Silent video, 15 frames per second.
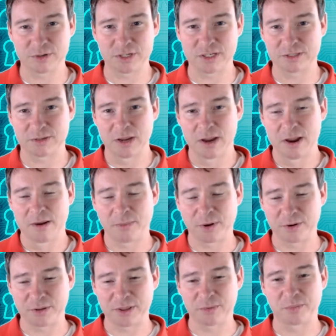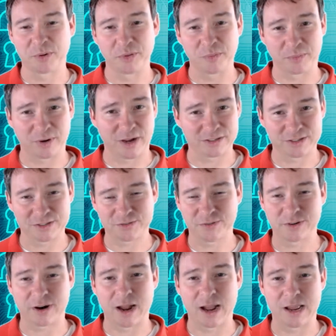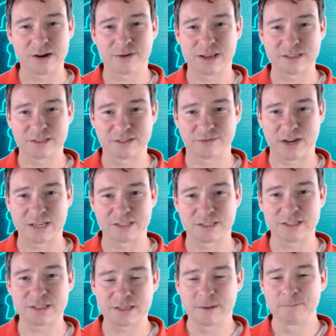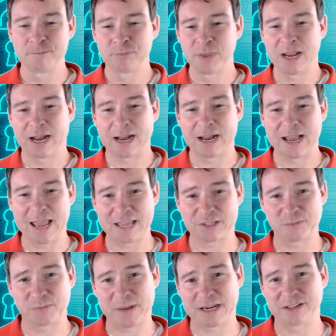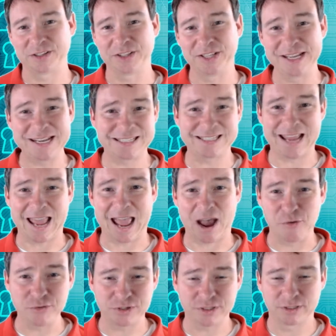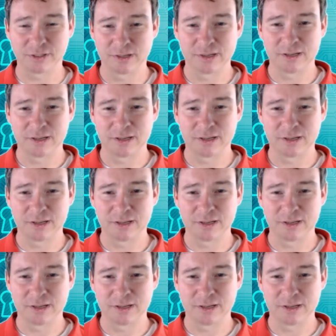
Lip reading: which is part of their boot process for their iOS devices, has been leaked out.